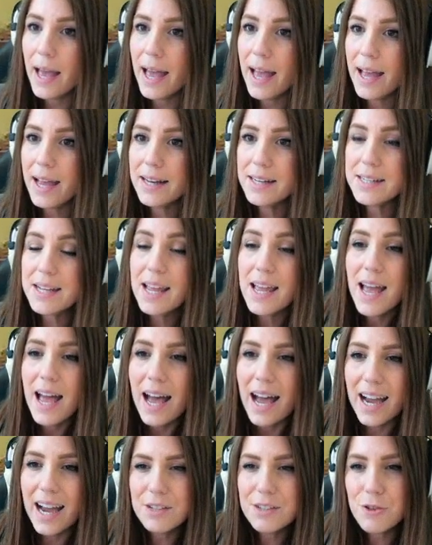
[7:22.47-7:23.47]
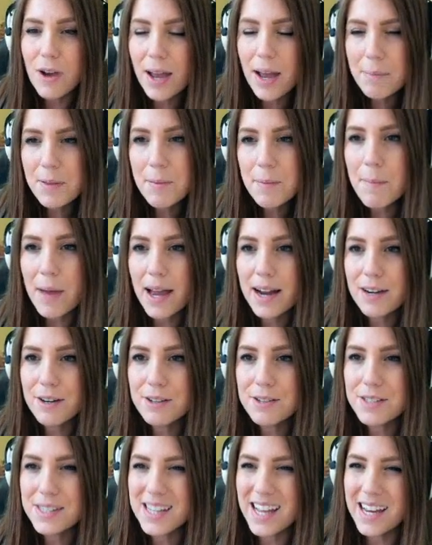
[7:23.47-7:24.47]
and I dropped the
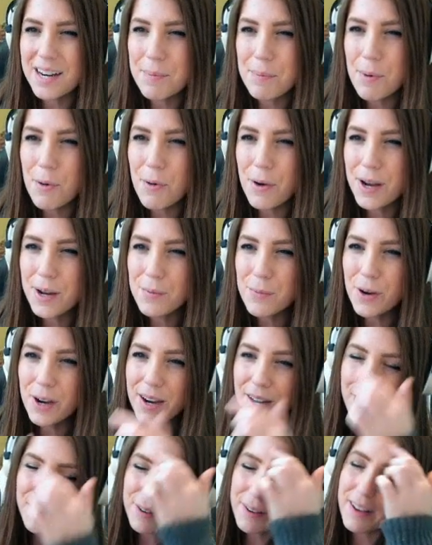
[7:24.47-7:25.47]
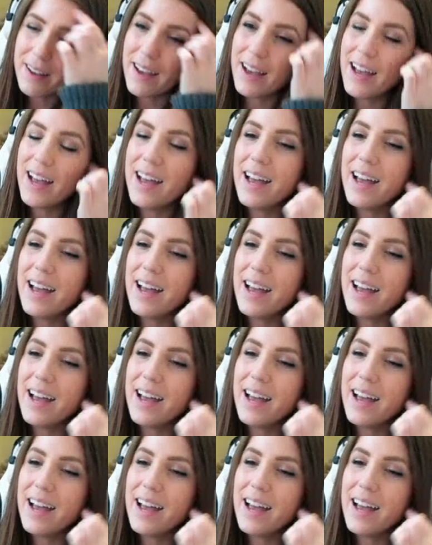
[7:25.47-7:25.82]
miners at a point where